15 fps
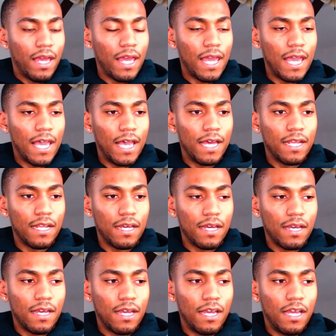And
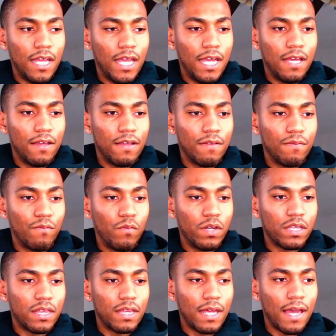
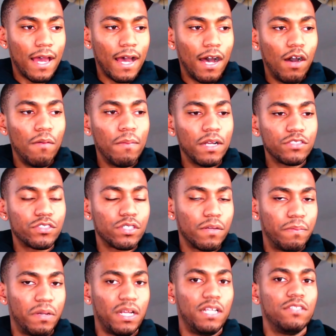with how much they're
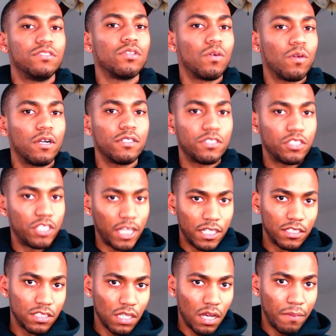putting towards
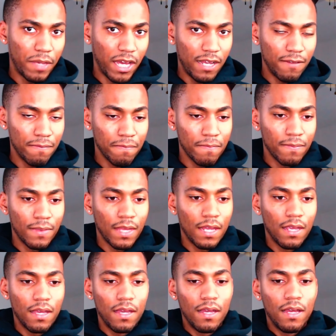Chainsaw Man,
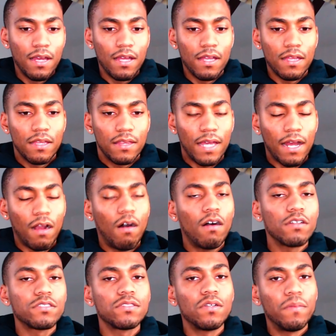that
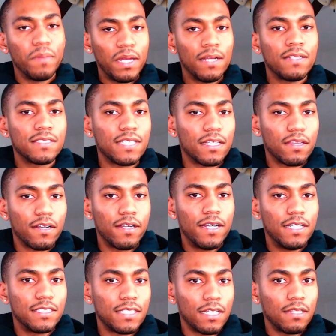also means that there
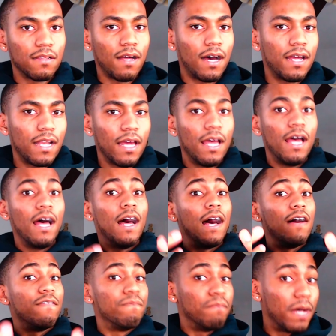is a lot
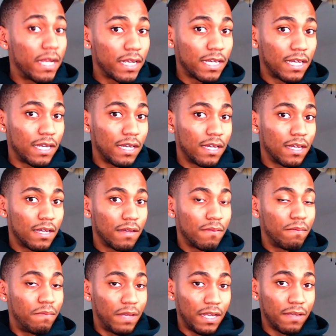of money
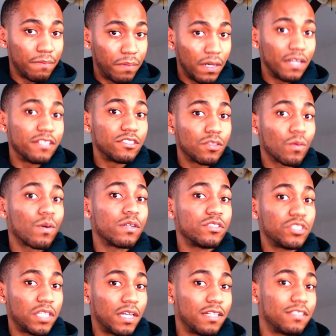being put towards
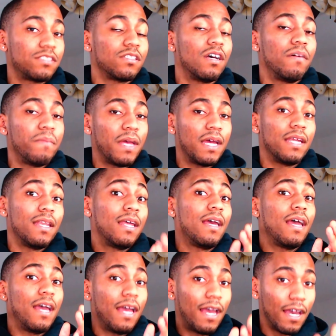Chainsaw Man
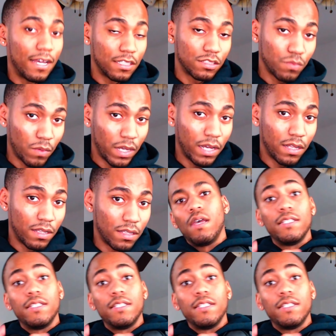as well.